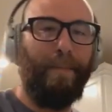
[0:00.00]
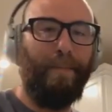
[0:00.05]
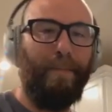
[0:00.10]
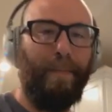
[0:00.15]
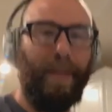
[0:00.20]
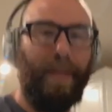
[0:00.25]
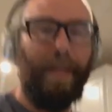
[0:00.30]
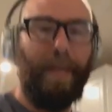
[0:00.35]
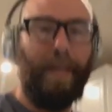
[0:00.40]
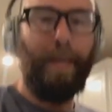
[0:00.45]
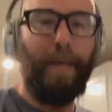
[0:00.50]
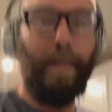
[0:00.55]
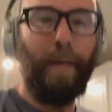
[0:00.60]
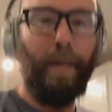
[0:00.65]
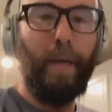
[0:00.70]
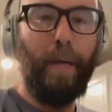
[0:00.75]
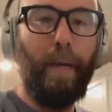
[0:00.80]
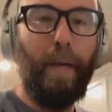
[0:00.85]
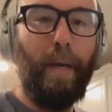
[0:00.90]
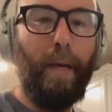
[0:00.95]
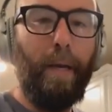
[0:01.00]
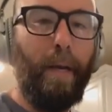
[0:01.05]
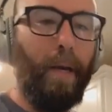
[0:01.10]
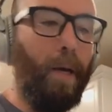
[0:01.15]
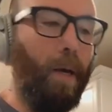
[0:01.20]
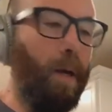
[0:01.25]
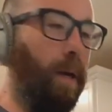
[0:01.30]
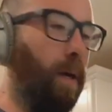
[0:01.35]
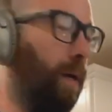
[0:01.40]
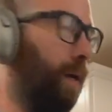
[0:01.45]
can be,
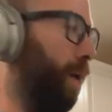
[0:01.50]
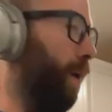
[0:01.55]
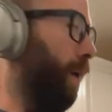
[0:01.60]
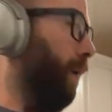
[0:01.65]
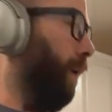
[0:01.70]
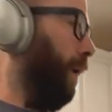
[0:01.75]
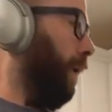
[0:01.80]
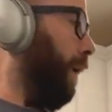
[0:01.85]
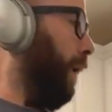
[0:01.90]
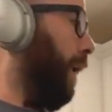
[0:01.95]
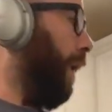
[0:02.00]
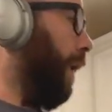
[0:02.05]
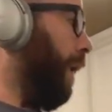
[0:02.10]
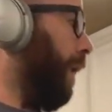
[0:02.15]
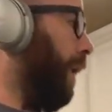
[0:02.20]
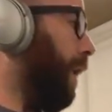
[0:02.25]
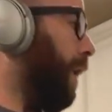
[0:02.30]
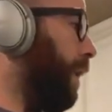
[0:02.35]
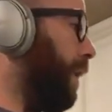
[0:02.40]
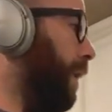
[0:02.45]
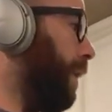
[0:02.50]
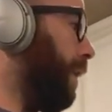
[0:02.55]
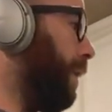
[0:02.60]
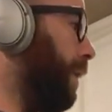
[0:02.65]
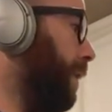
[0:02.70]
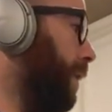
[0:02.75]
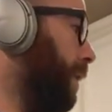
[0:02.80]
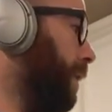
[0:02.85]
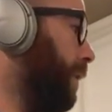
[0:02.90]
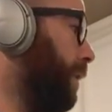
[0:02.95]
uh,
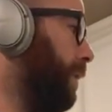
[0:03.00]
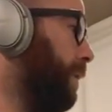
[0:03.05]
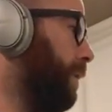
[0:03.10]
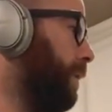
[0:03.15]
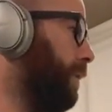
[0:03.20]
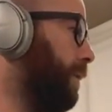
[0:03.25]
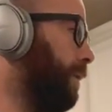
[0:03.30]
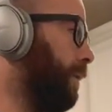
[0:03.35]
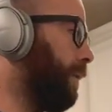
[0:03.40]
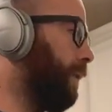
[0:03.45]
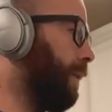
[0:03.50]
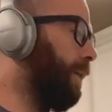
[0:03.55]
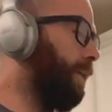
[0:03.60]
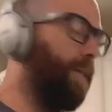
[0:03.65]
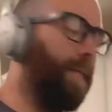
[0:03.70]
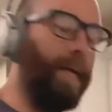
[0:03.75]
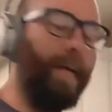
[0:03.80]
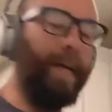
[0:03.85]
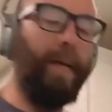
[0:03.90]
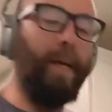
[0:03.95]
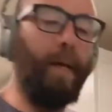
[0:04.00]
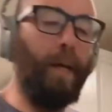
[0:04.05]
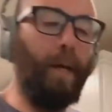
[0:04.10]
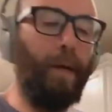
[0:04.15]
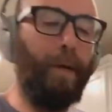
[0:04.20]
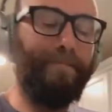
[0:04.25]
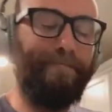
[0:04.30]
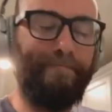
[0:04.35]
it can take,